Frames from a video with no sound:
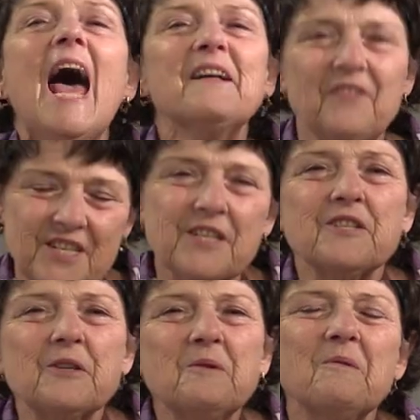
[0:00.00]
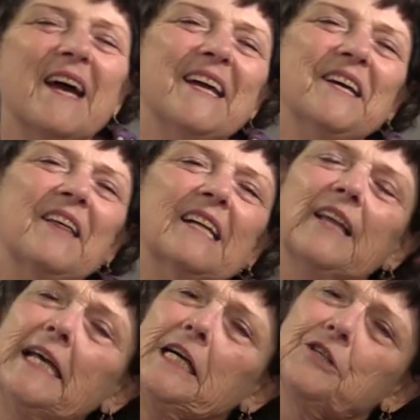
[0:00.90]
And this is the way they
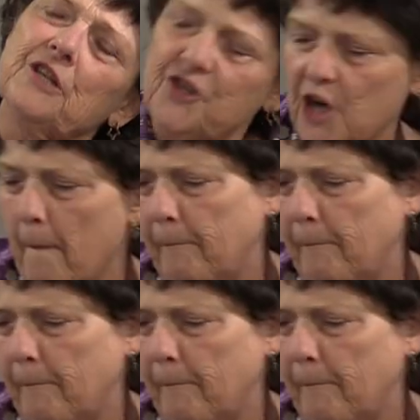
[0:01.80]
like to jump,